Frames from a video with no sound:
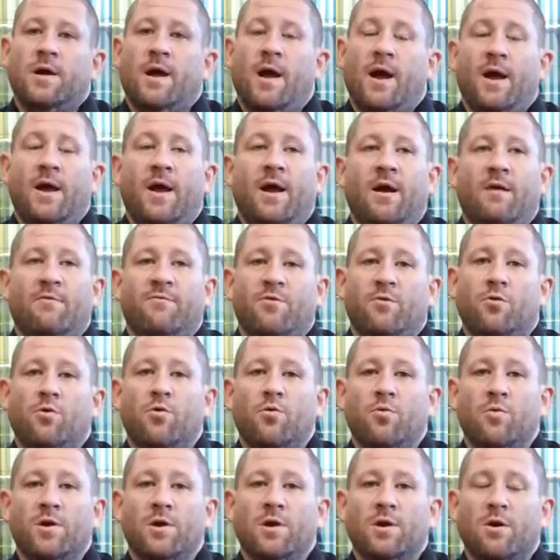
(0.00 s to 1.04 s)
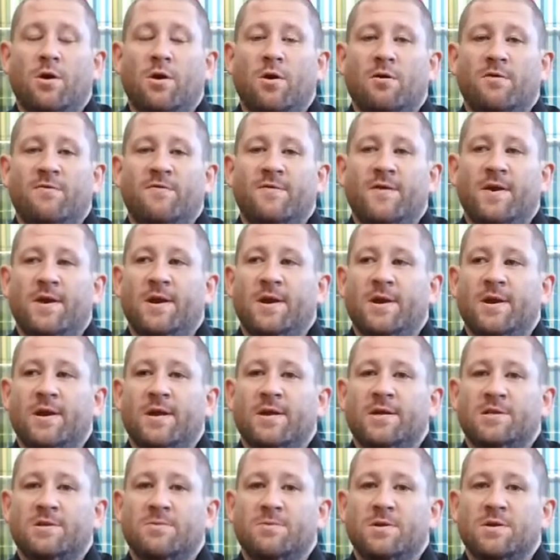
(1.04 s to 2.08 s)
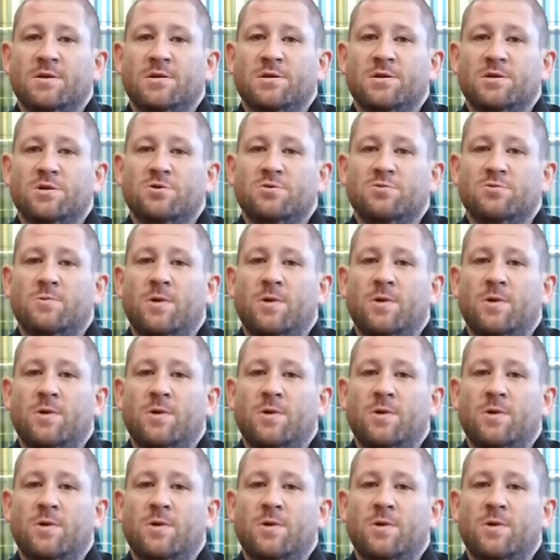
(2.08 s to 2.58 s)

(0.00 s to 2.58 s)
I have the whole week off and I need something to do.